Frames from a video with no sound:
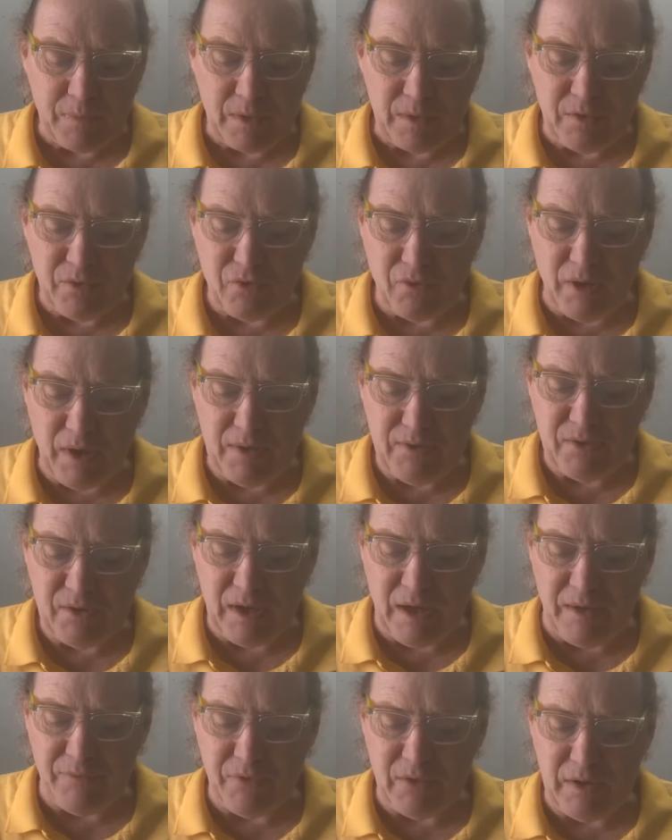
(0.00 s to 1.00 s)
strides
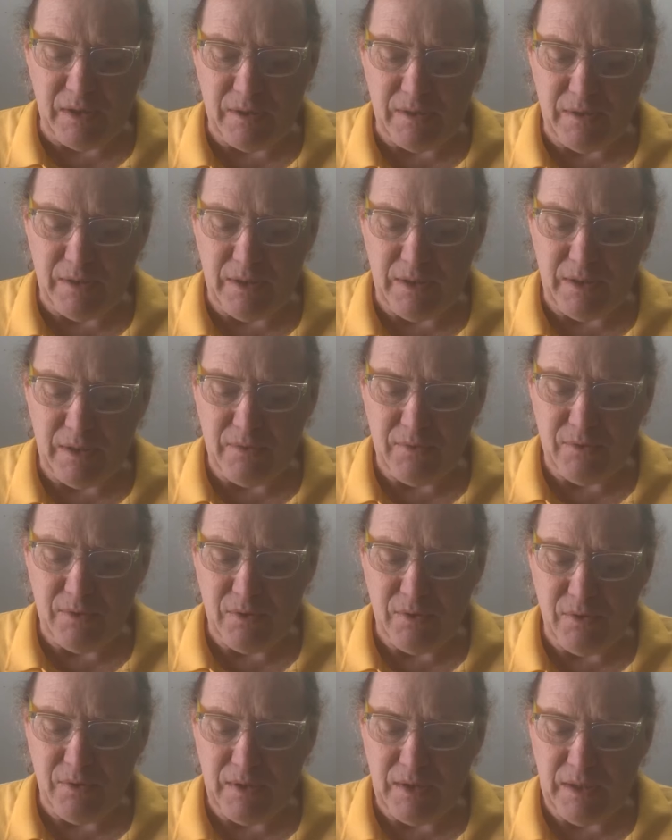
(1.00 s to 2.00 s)
confidently
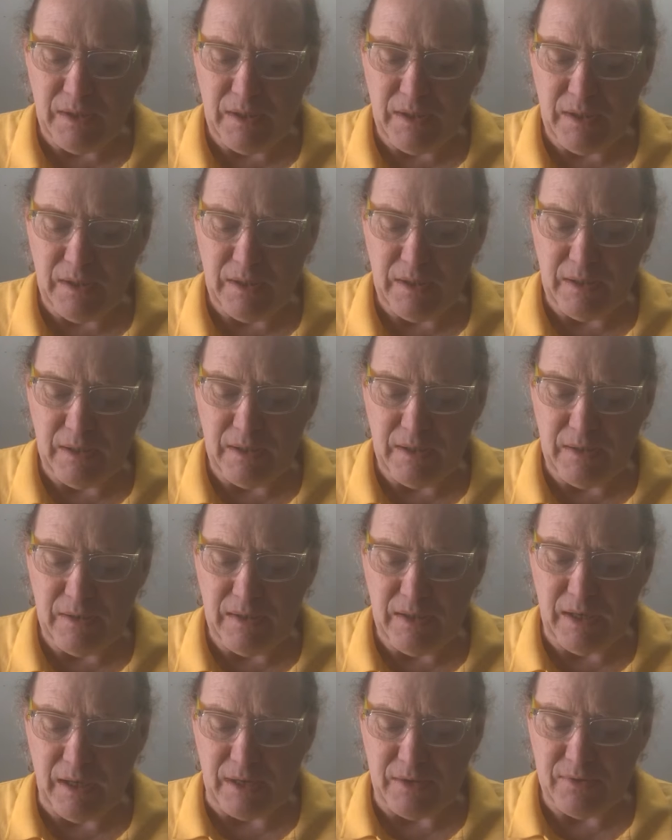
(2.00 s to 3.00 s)
into the
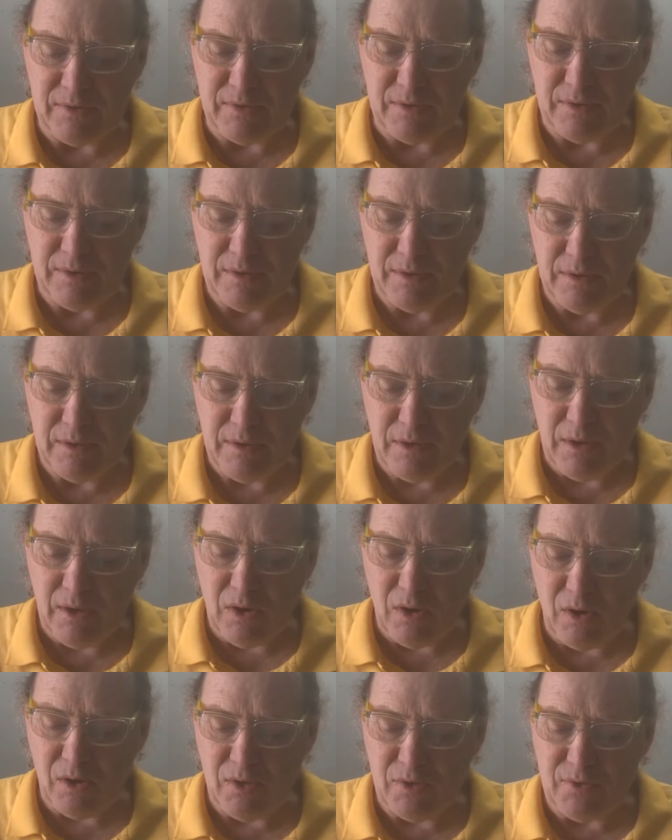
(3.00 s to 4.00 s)
dais,
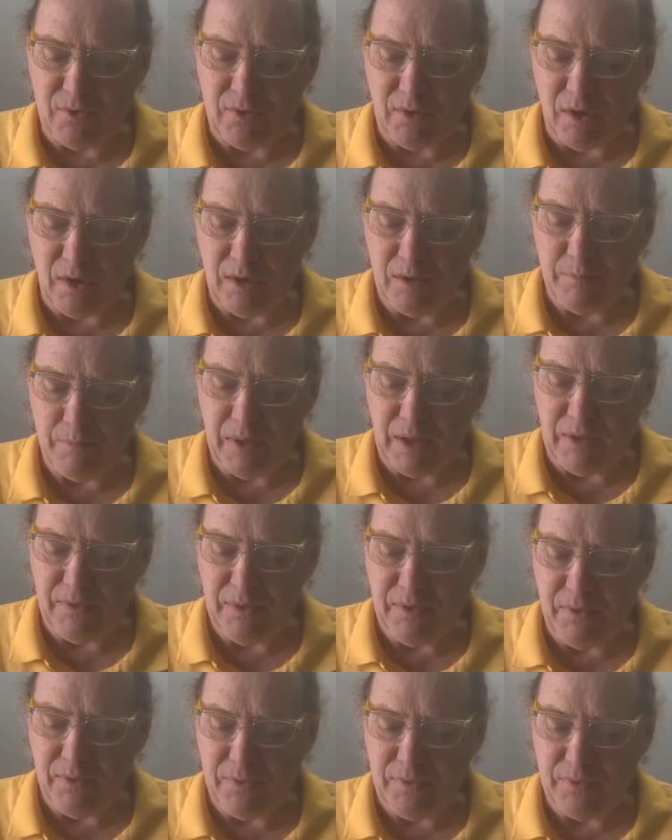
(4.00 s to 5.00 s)
urged on by
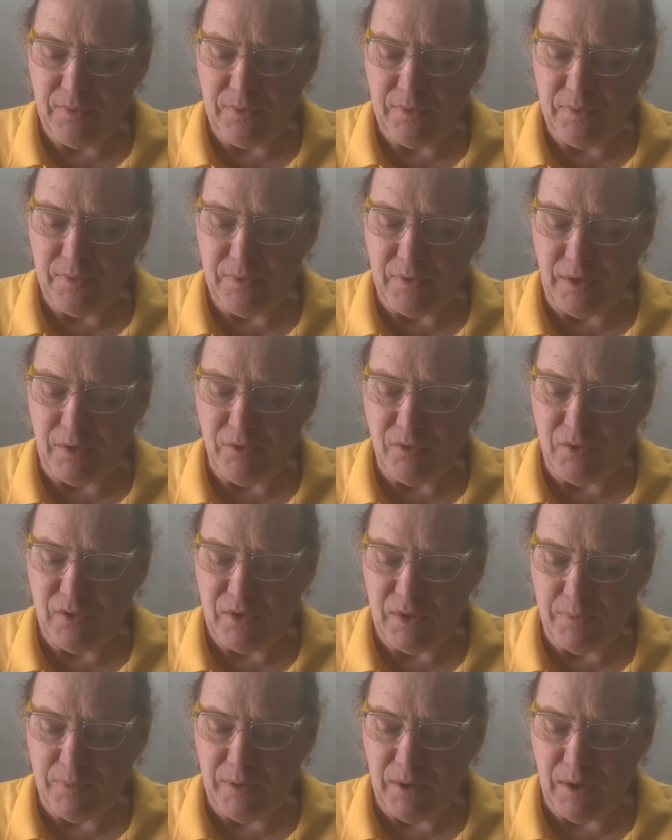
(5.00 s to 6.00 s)
the thunderous
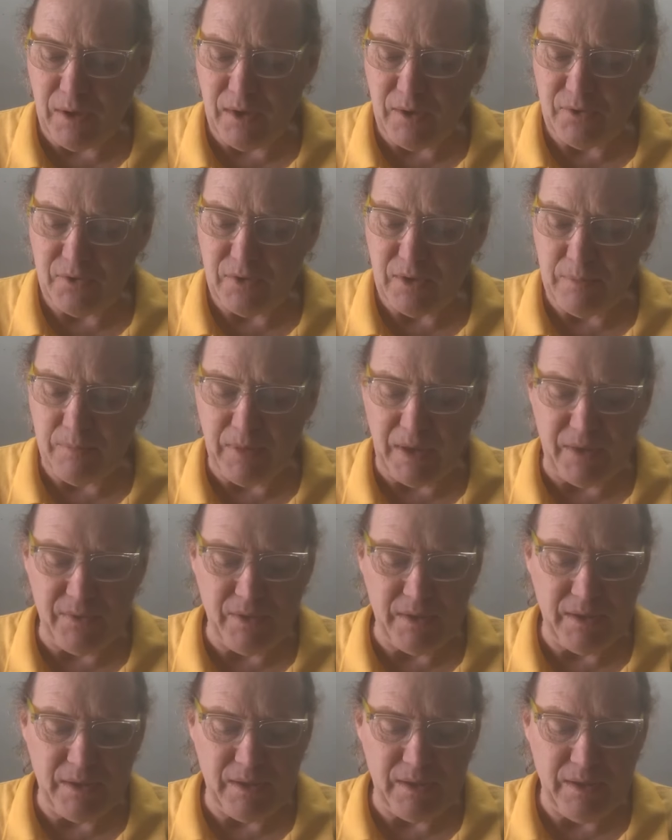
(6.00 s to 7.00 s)
applause and by the
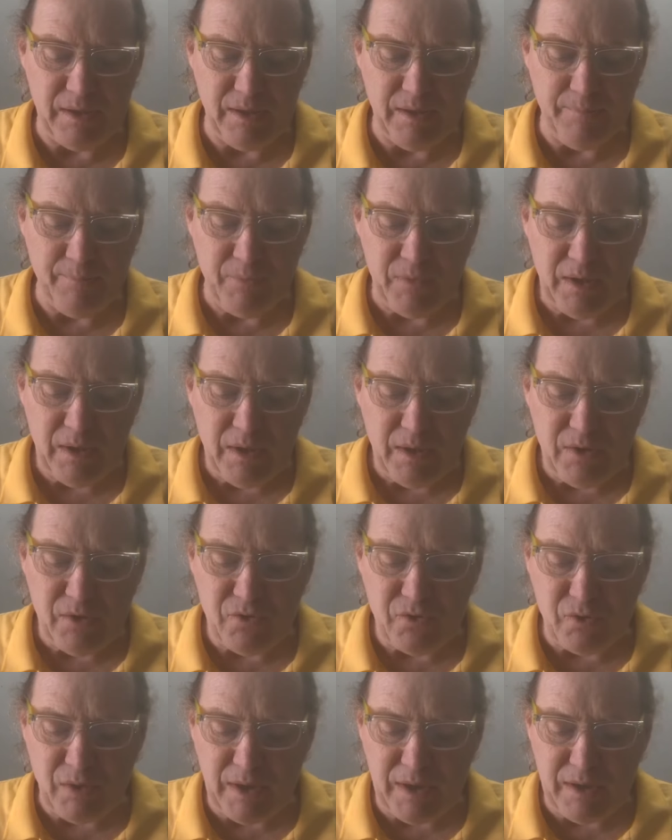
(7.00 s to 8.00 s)
giddy
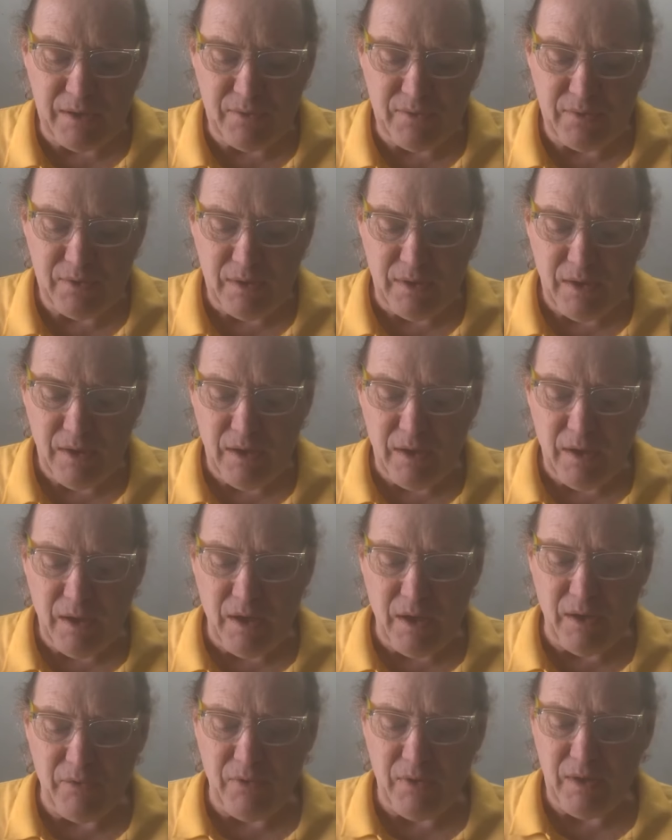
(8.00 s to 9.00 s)
strains
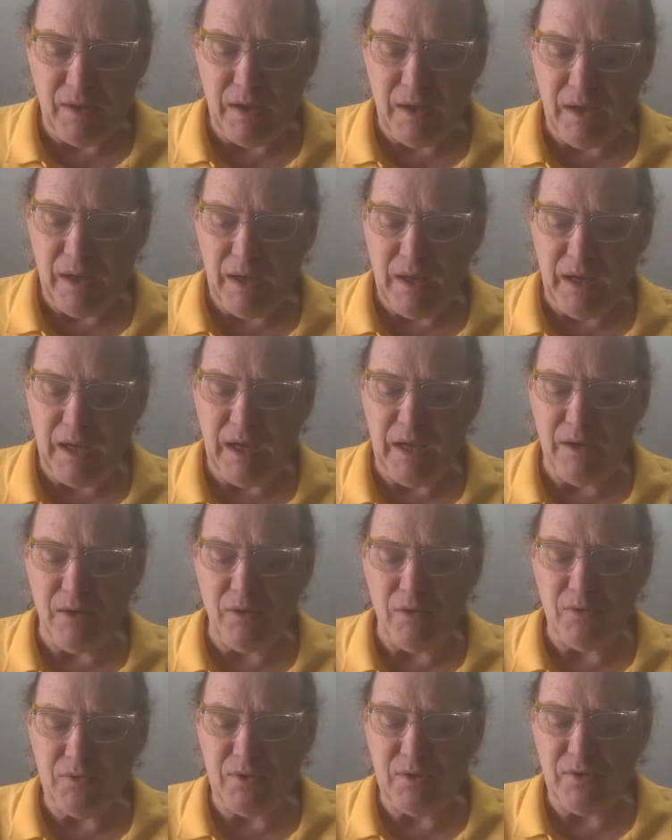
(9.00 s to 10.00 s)
of
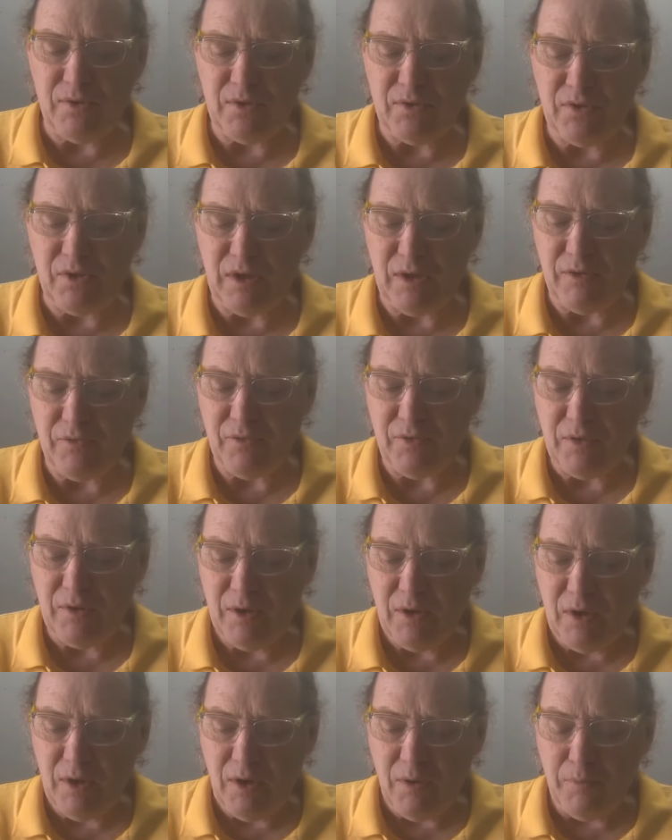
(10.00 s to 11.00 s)
Hail to the Chief,
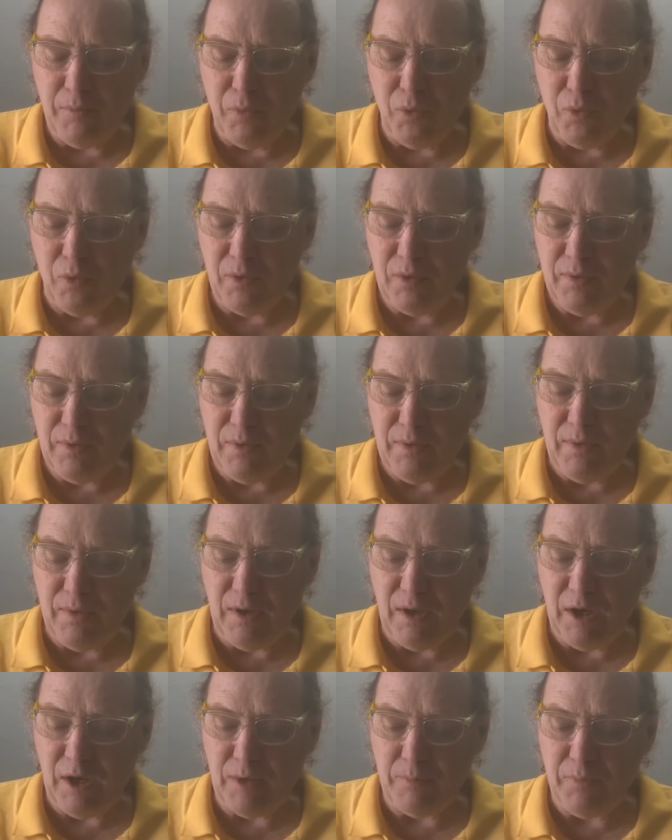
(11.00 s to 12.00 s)
born
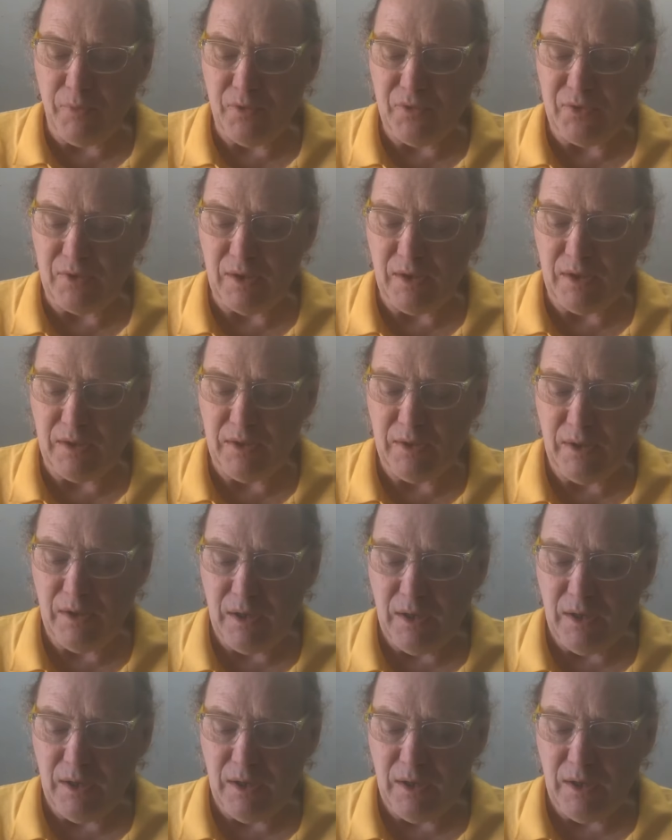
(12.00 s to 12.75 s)
the humble son